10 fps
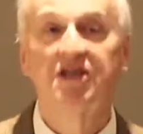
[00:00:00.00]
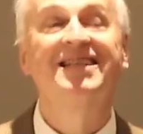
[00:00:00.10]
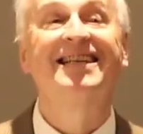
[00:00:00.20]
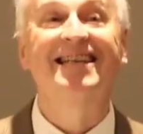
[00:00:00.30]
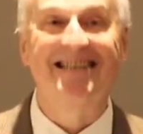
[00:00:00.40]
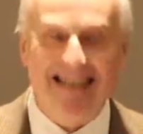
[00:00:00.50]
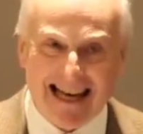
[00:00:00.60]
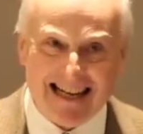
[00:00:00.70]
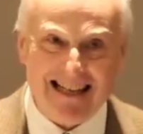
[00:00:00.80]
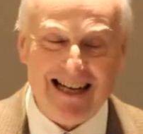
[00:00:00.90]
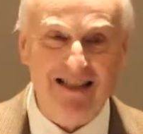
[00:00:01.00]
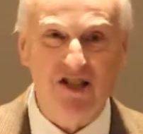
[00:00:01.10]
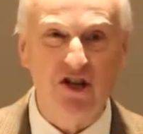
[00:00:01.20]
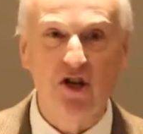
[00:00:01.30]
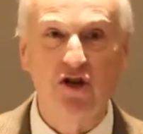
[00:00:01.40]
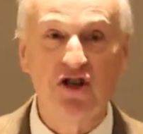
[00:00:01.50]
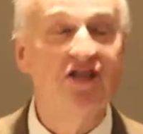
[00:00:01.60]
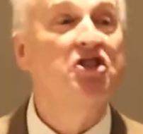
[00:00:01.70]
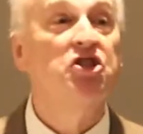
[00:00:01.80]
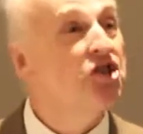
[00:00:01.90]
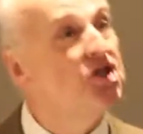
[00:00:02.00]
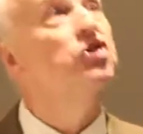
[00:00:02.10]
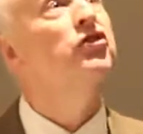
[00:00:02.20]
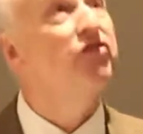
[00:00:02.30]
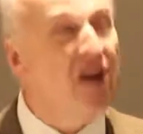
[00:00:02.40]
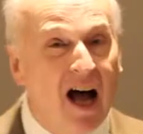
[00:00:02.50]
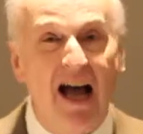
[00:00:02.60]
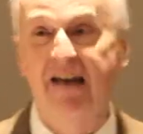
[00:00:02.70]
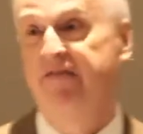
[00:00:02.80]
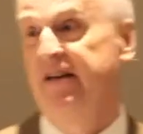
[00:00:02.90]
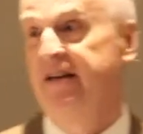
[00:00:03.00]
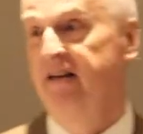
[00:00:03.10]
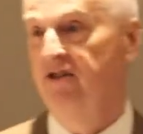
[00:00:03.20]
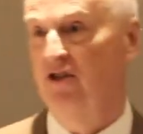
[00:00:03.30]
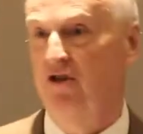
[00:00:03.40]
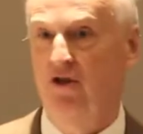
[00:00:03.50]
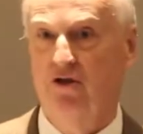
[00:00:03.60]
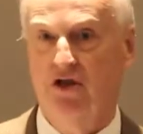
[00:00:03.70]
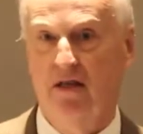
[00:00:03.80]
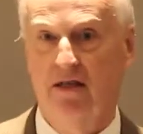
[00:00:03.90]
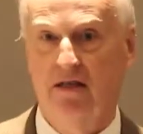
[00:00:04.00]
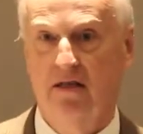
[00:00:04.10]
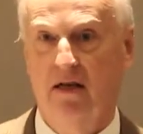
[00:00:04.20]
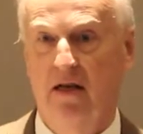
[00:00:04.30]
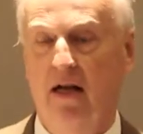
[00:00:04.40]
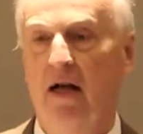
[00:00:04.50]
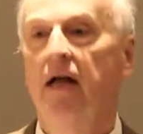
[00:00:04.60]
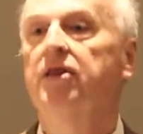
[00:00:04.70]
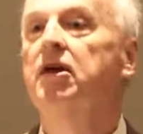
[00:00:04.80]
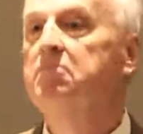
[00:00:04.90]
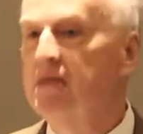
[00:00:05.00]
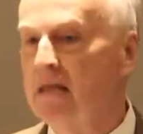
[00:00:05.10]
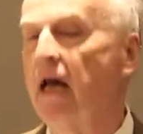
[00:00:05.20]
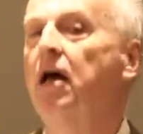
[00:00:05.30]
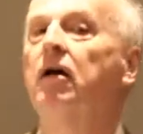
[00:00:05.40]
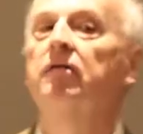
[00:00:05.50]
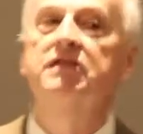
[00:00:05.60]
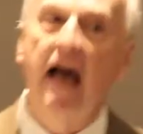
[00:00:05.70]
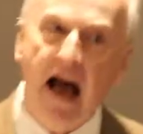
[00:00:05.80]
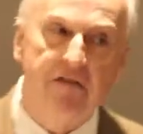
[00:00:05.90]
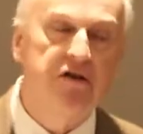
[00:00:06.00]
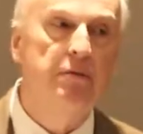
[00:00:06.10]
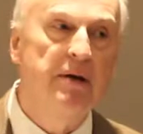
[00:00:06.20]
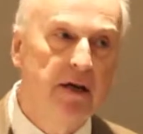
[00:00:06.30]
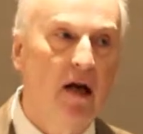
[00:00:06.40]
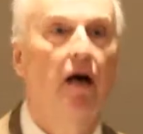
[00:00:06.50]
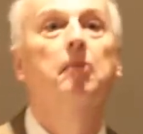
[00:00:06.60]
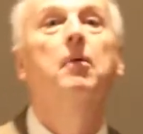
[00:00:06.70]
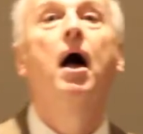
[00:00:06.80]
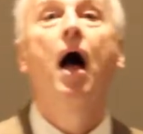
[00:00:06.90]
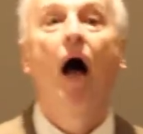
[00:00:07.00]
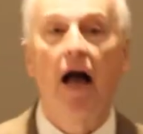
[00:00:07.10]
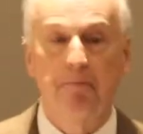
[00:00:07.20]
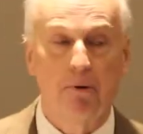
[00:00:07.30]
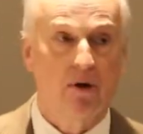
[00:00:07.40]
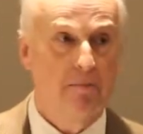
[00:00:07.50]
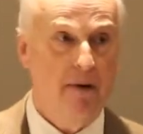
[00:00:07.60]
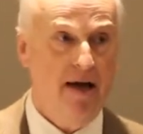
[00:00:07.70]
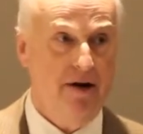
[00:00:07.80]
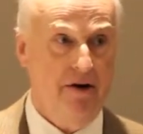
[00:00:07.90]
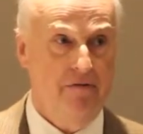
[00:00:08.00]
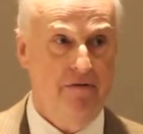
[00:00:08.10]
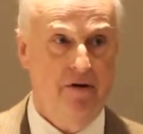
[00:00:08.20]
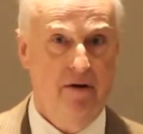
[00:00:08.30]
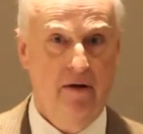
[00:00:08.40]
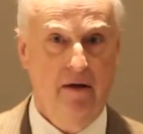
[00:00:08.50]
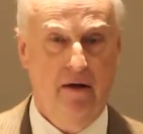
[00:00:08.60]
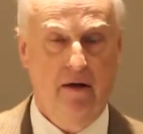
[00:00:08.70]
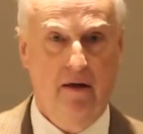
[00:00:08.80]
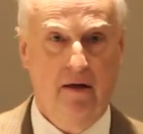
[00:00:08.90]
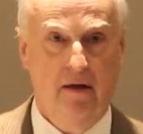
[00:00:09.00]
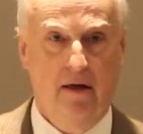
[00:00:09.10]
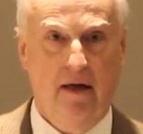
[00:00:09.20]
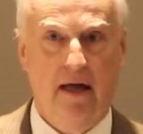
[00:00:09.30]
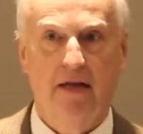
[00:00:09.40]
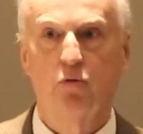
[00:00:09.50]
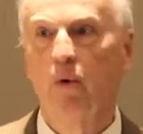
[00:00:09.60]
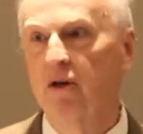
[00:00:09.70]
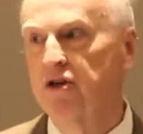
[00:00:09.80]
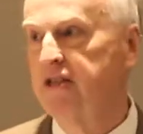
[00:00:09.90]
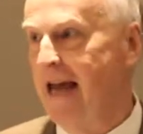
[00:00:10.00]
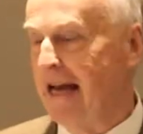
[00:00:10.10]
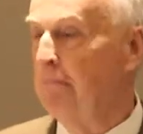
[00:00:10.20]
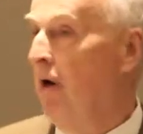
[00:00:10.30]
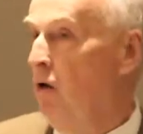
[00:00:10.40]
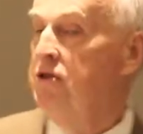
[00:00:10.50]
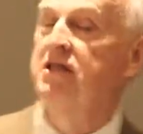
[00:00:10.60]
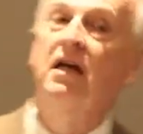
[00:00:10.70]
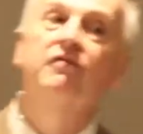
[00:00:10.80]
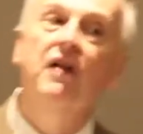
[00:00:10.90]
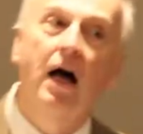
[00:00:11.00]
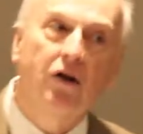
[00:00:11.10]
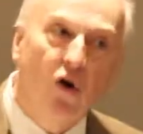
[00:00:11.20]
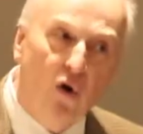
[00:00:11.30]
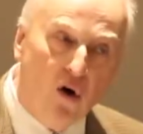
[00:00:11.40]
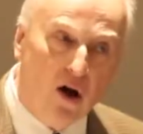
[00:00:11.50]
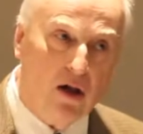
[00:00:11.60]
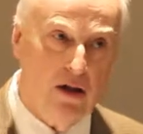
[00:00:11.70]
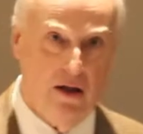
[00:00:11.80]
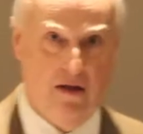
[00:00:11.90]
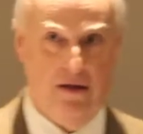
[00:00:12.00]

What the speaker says: to succeed in institutions, to survive in institutions, themselves have to become hyper-competitive. As winners take most, if not all,